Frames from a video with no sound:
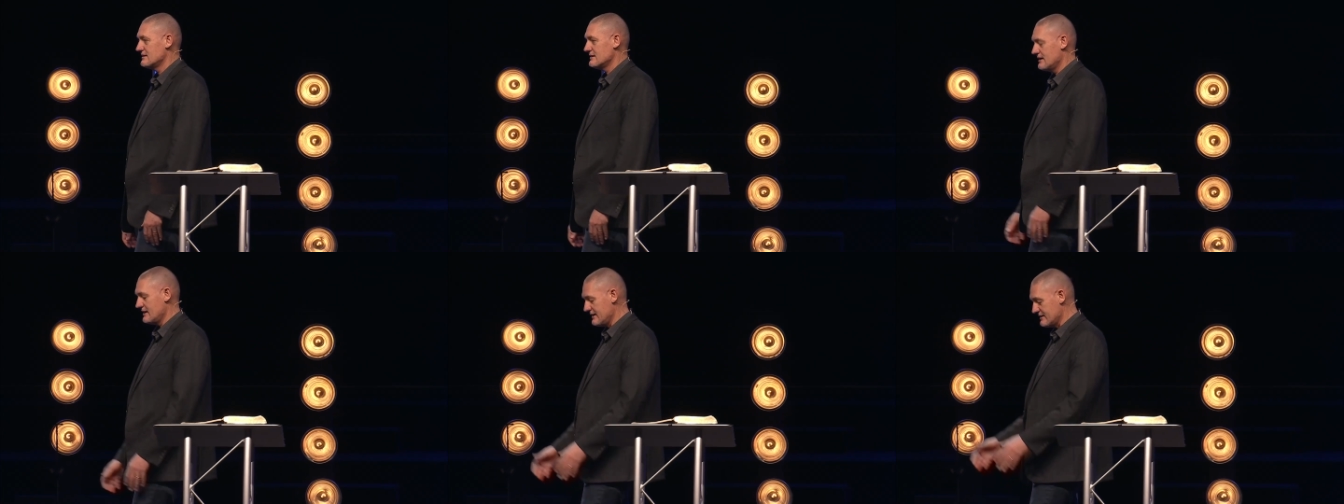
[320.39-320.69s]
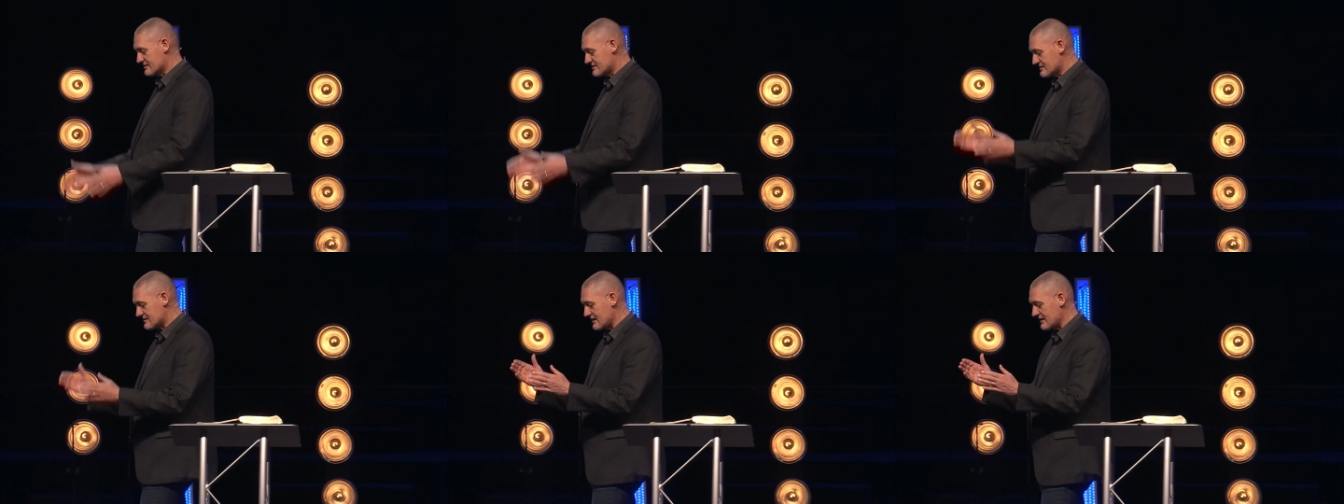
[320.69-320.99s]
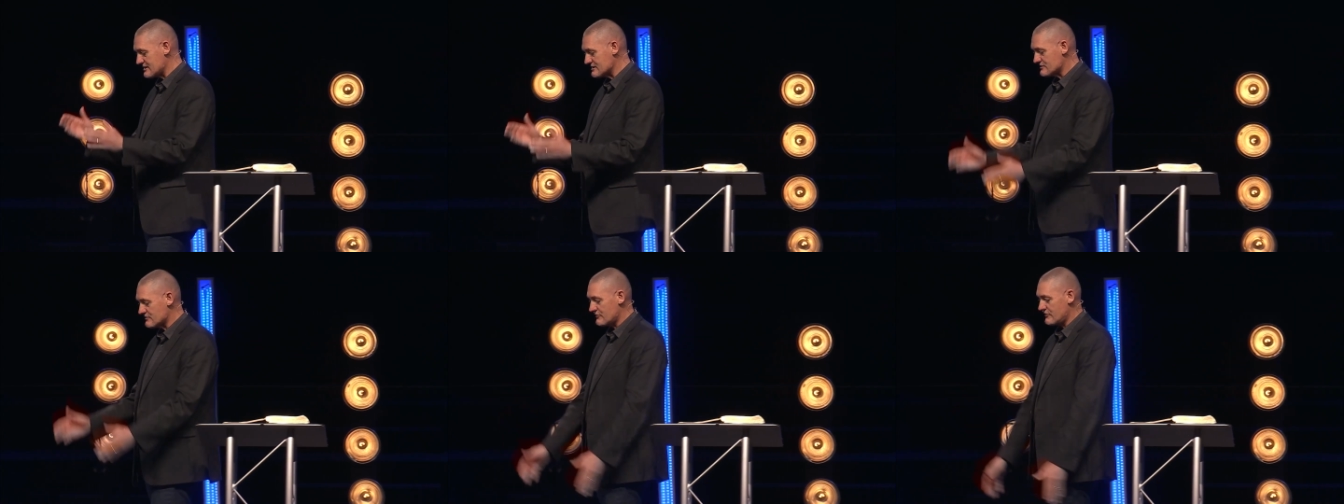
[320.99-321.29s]
He has
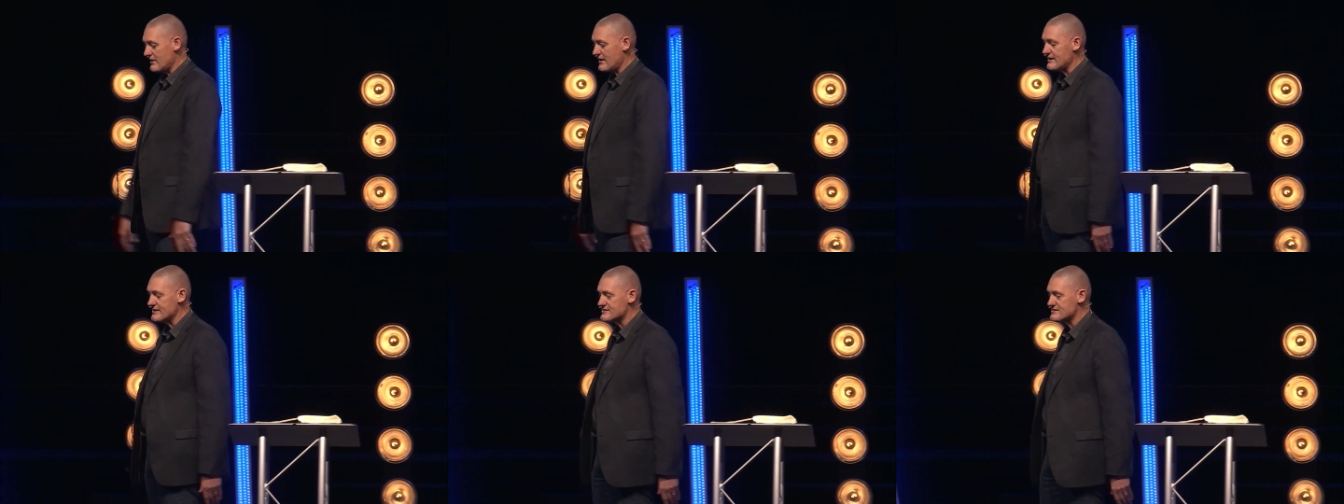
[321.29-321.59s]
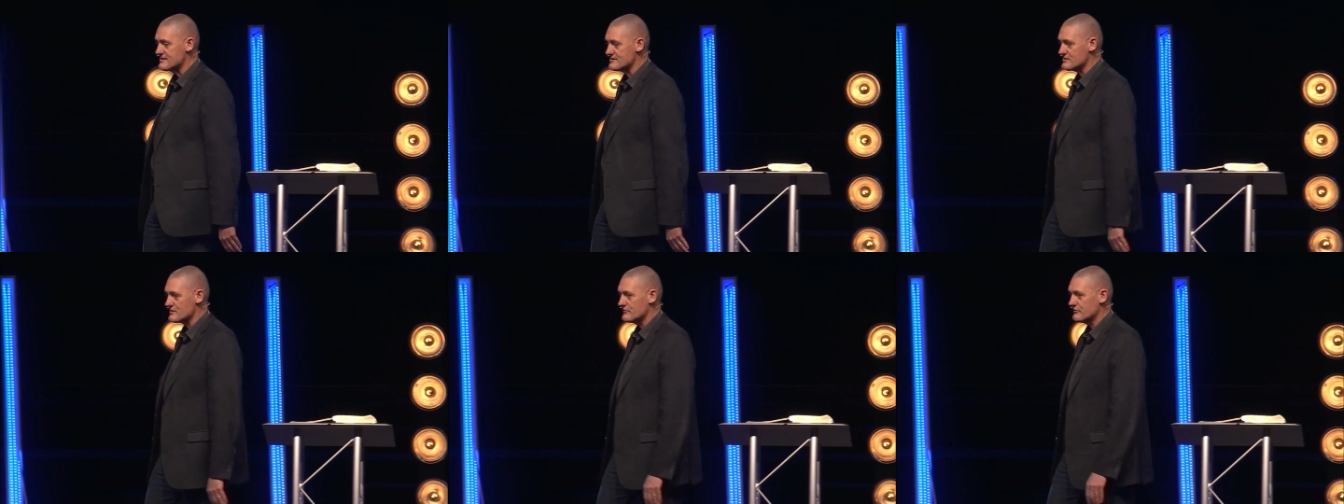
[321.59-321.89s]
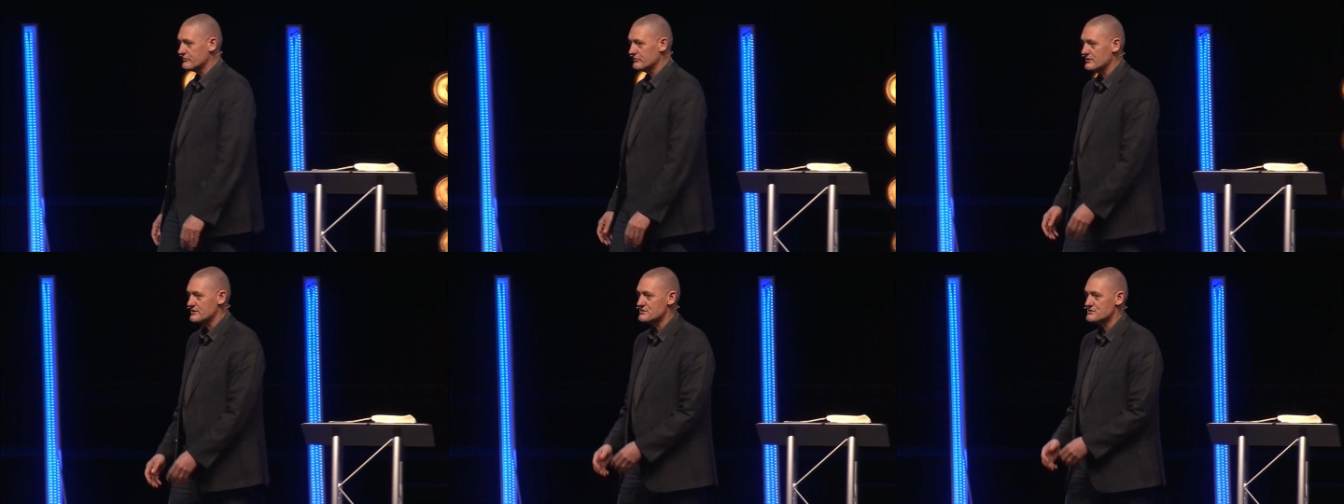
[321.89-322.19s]
set his face as a
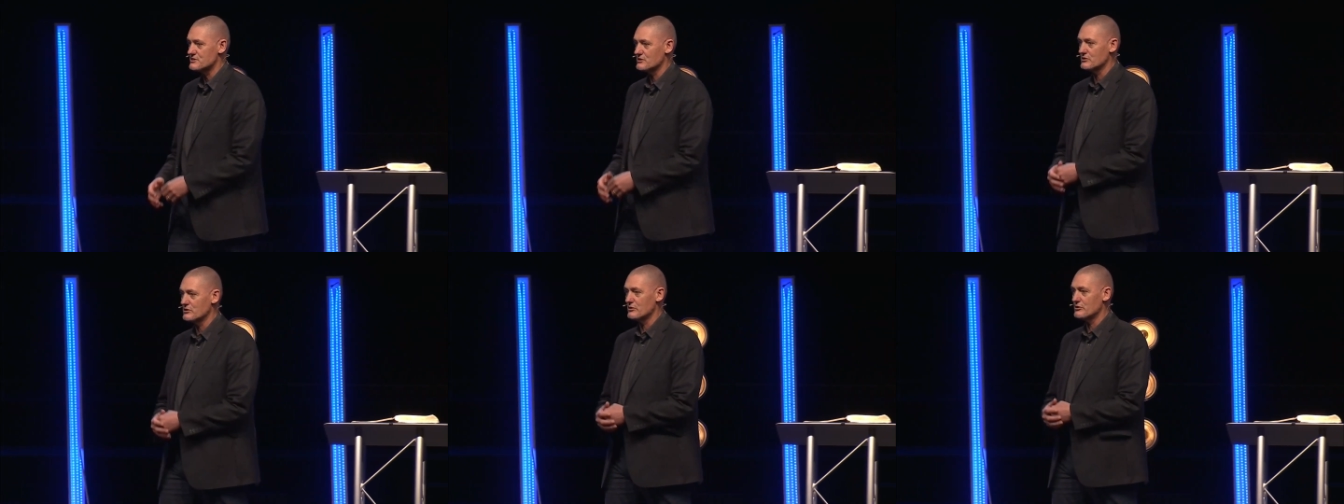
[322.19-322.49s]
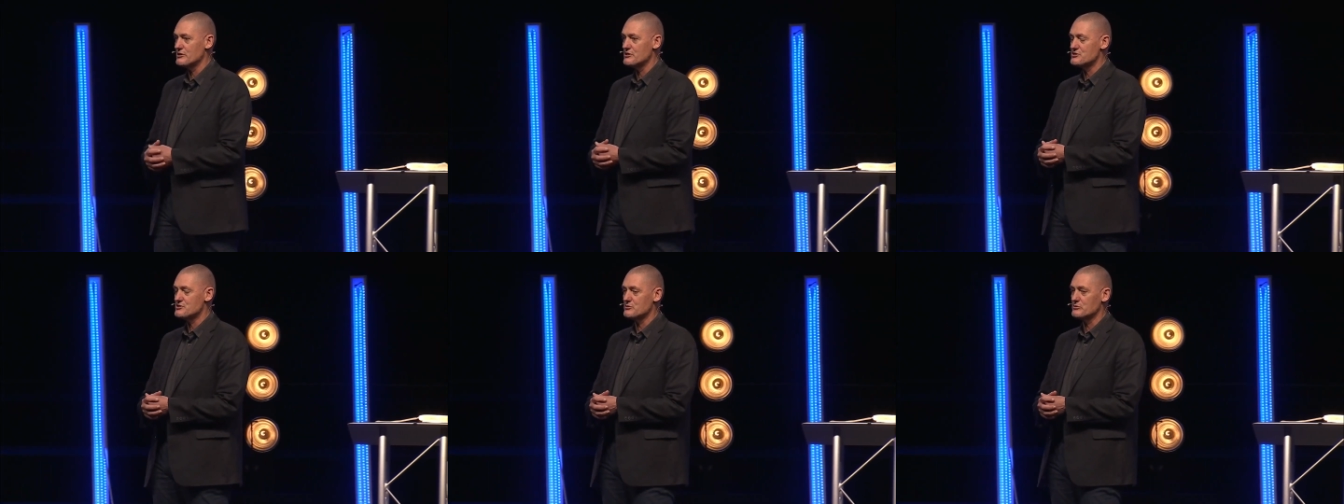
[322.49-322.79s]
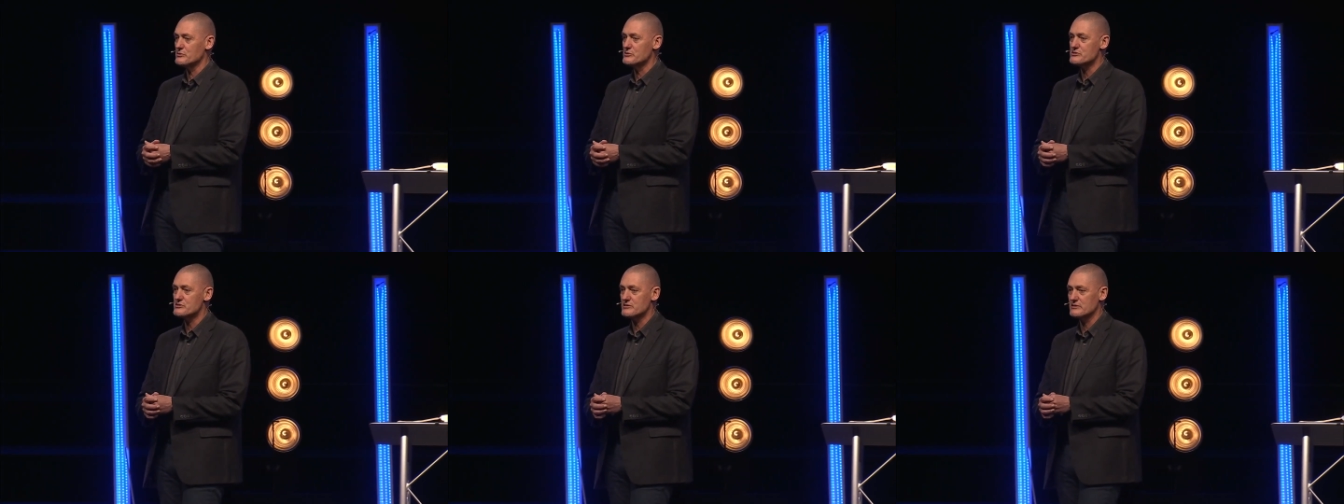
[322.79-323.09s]
flint to go to
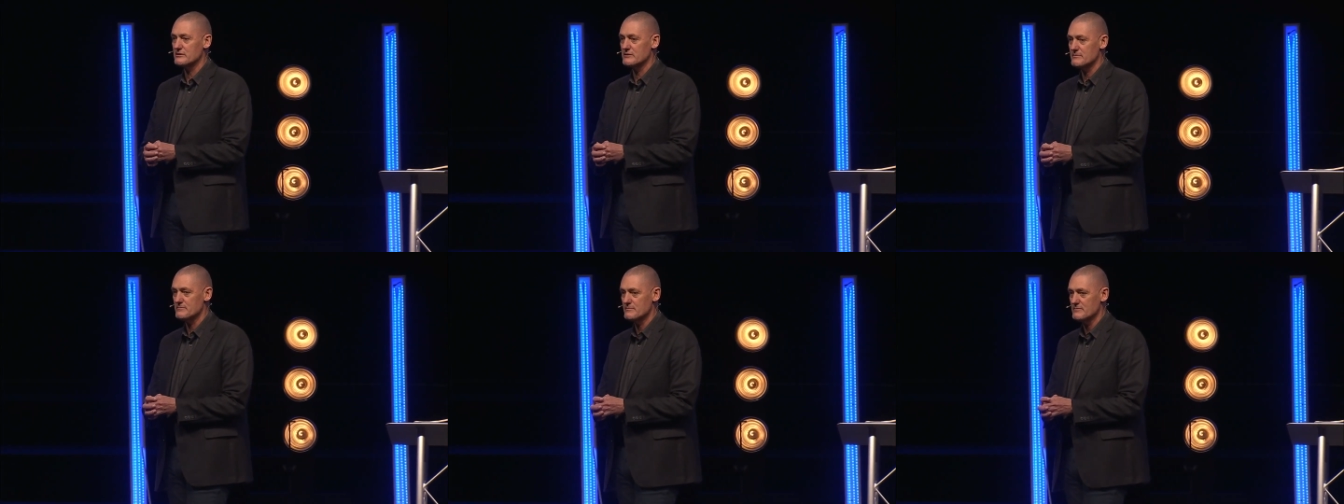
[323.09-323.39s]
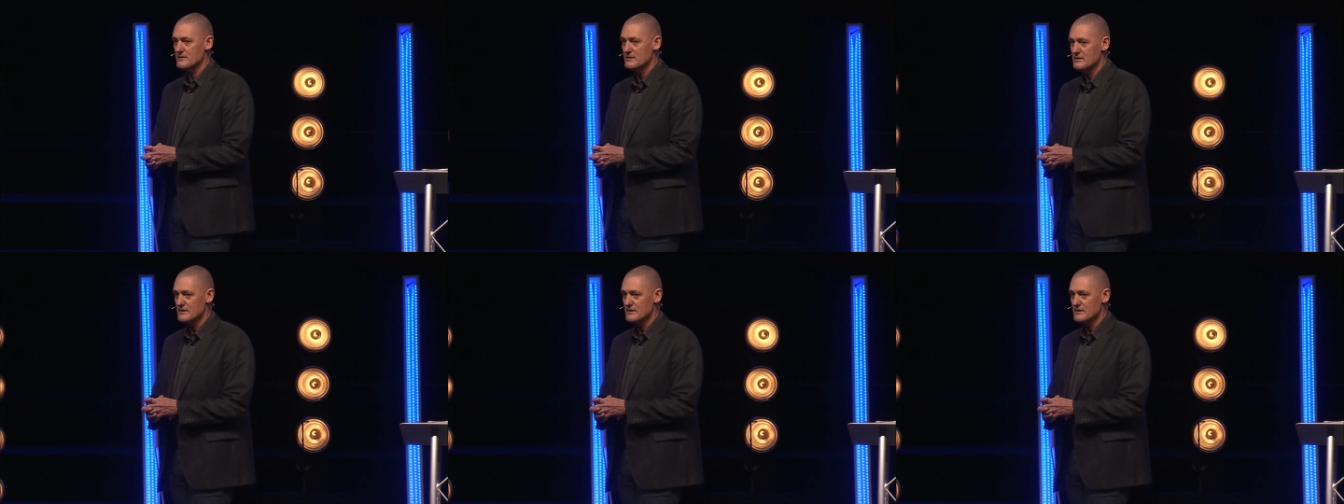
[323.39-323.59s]
Jerusalem.